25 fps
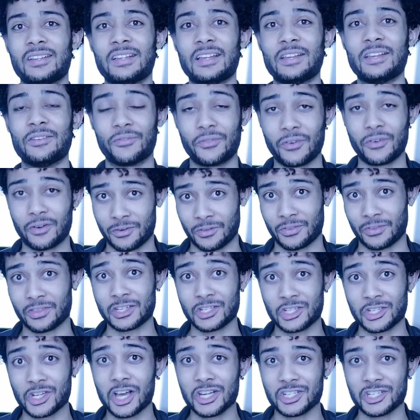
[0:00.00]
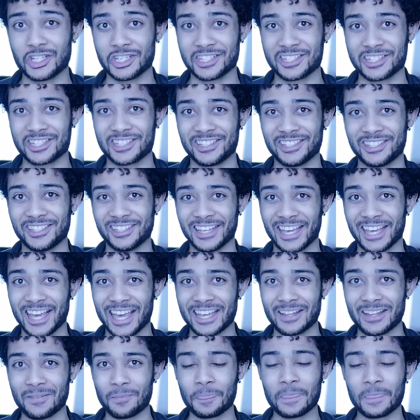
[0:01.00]
in front of the judges,
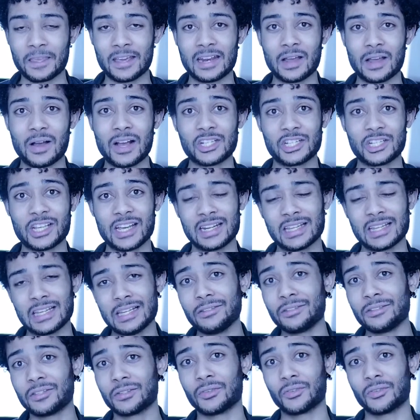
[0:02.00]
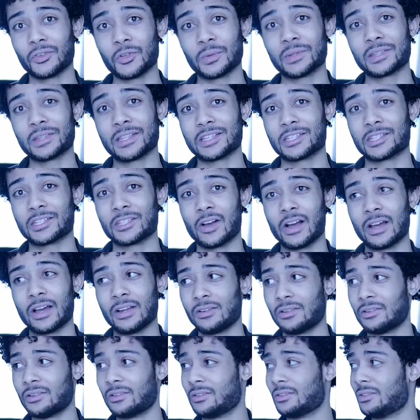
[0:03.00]
okay? And I actually had an interview with this
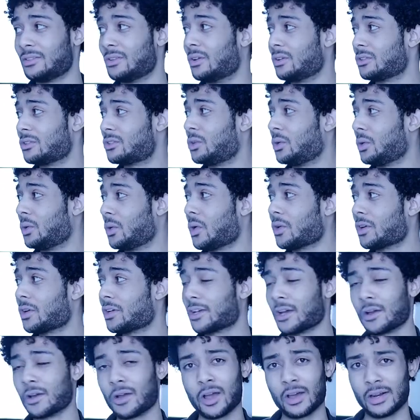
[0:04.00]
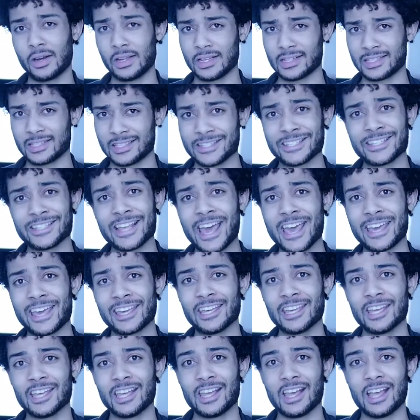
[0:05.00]
guy not too long ago, earlier
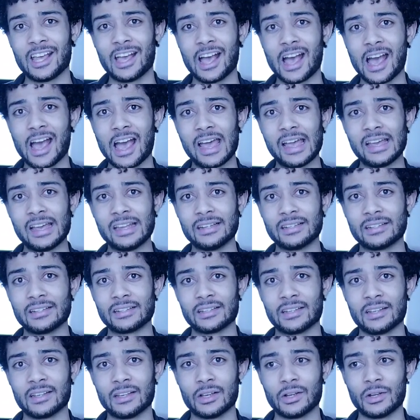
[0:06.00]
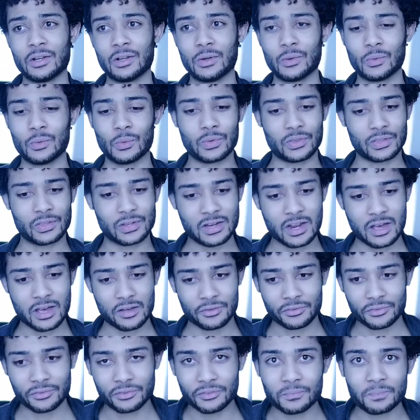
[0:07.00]
today. And with
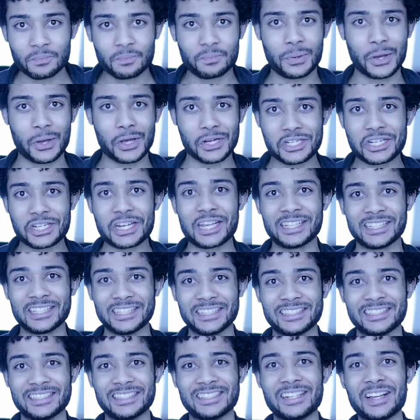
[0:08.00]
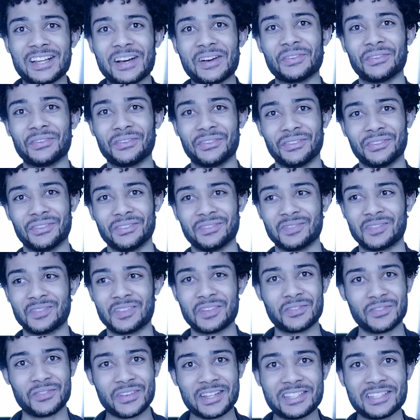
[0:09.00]
enough pushing and enough
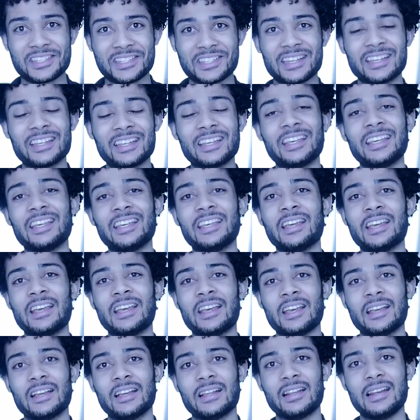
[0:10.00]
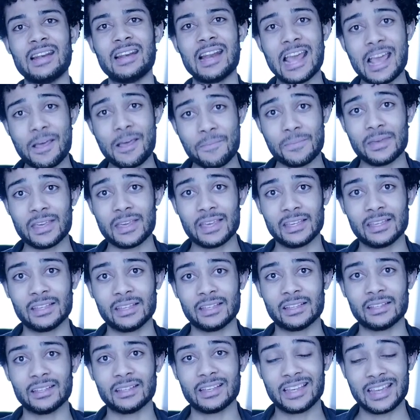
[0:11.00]
convincing, he
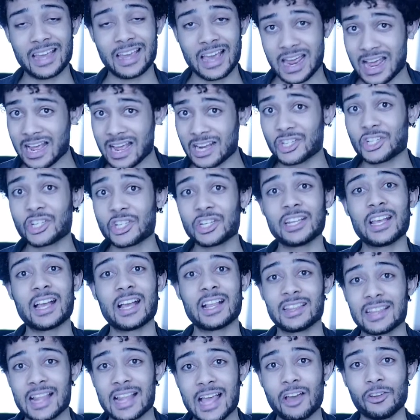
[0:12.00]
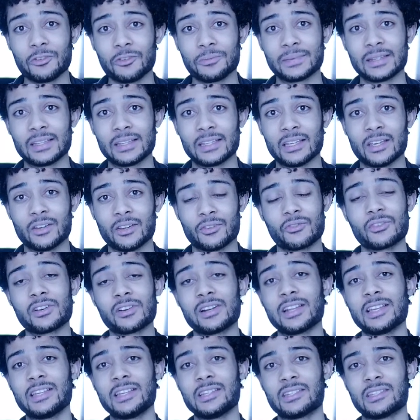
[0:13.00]
actually allowed me
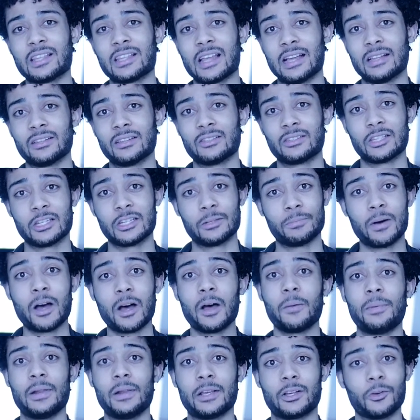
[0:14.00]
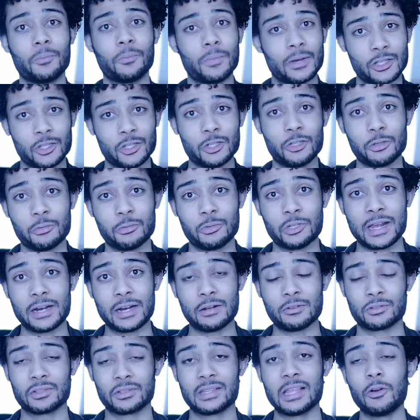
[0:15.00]
release that to the public on my YouTube
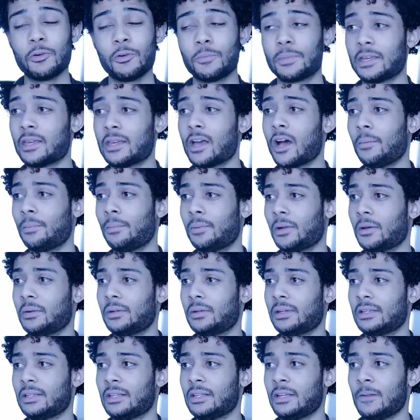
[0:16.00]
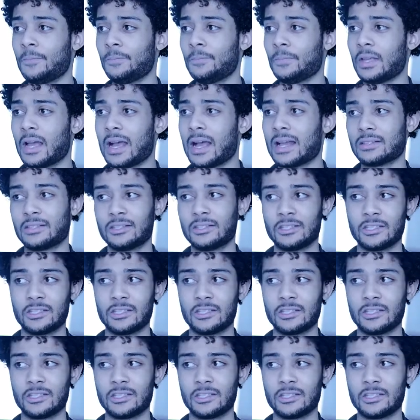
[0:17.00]
channel. So that will be uploaded at